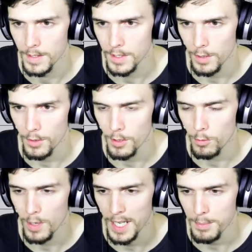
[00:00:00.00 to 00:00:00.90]
It's going the wrong
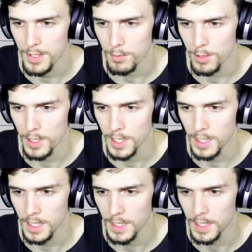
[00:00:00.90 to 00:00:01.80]
way, but it's
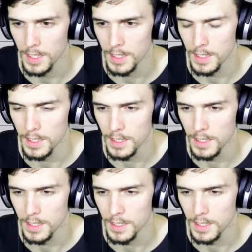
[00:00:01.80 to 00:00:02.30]
working. And then